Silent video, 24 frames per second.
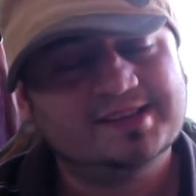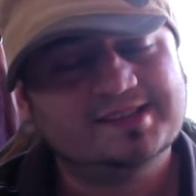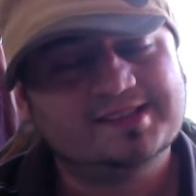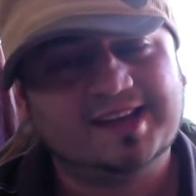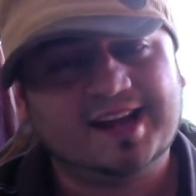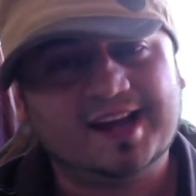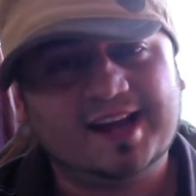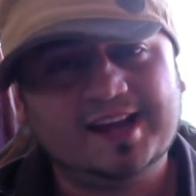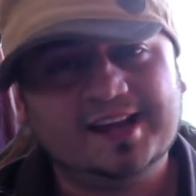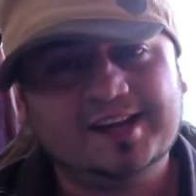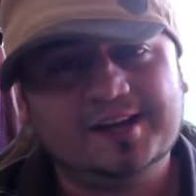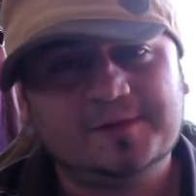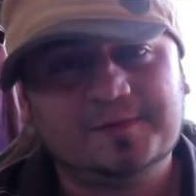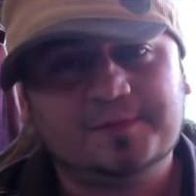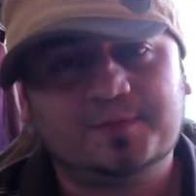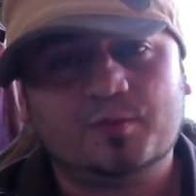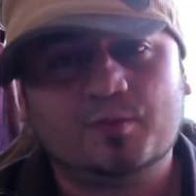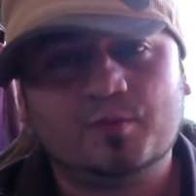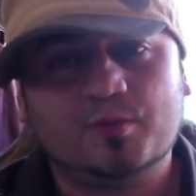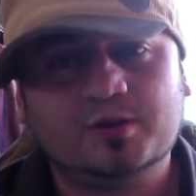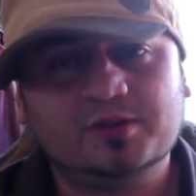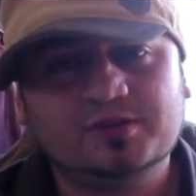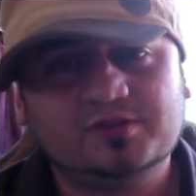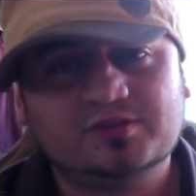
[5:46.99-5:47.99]
Tied up
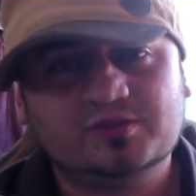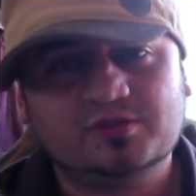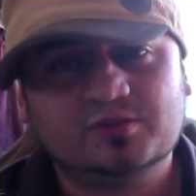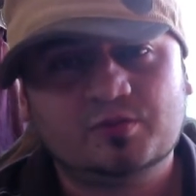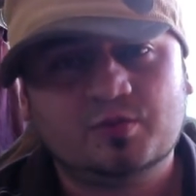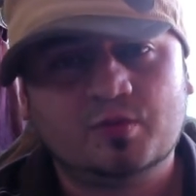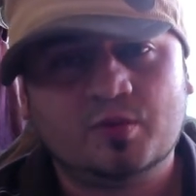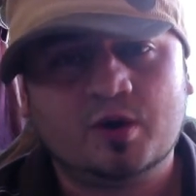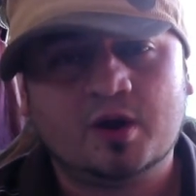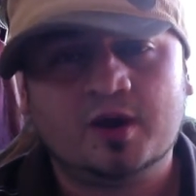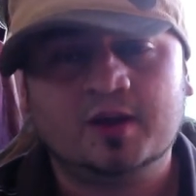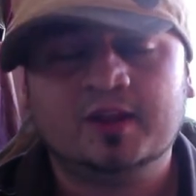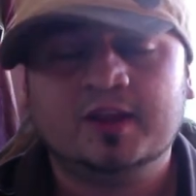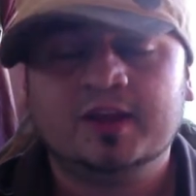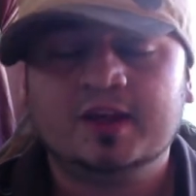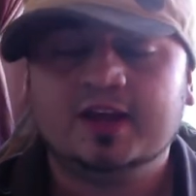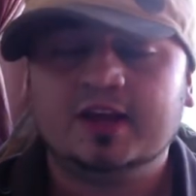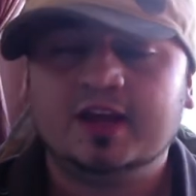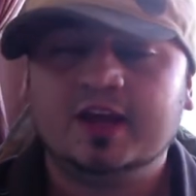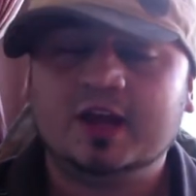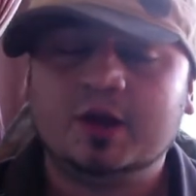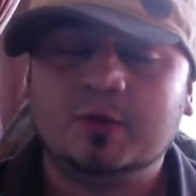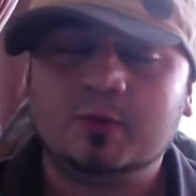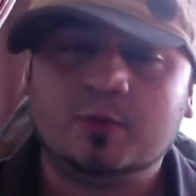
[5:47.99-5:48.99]
1-1,
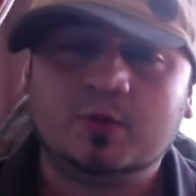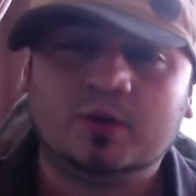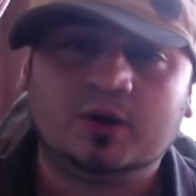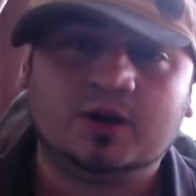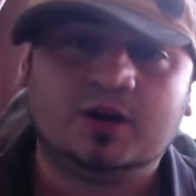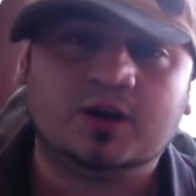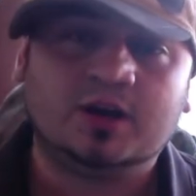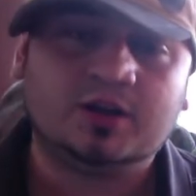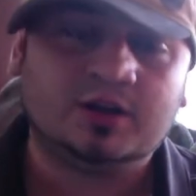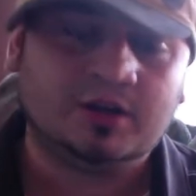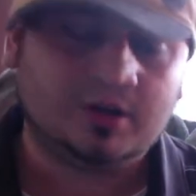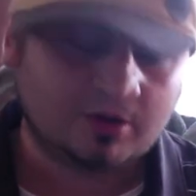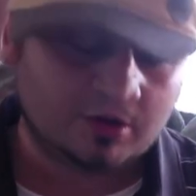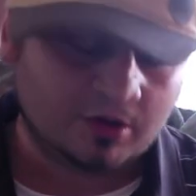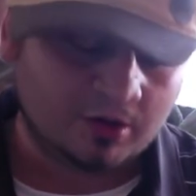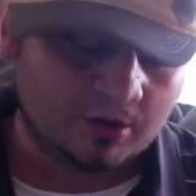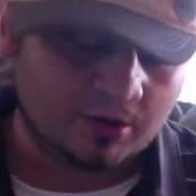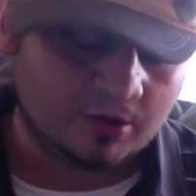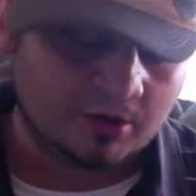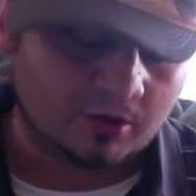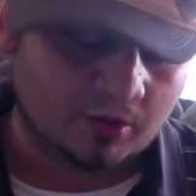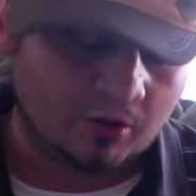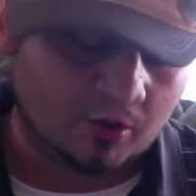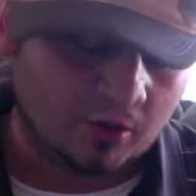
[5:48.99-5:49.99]
and we're going to
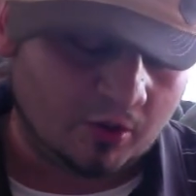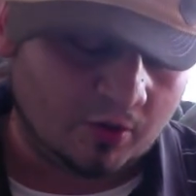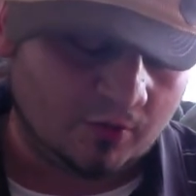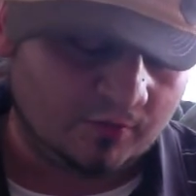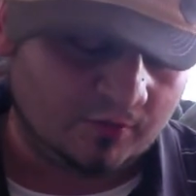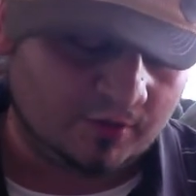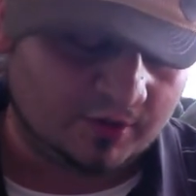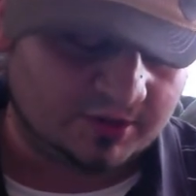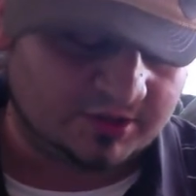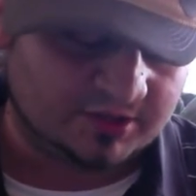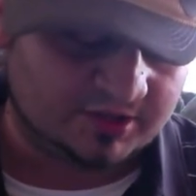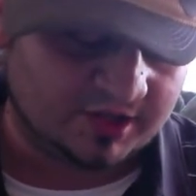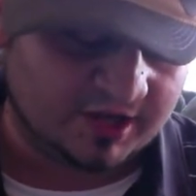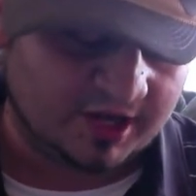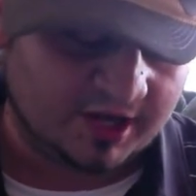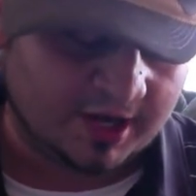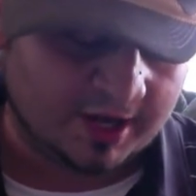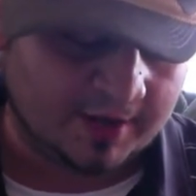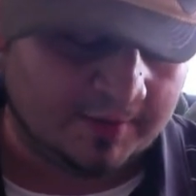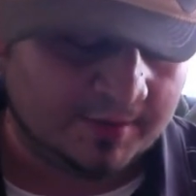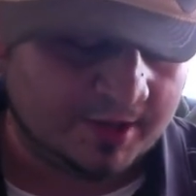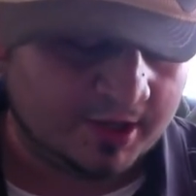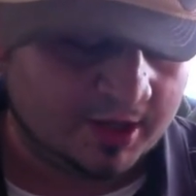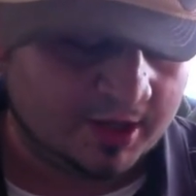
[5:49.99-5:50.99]
go to overtime.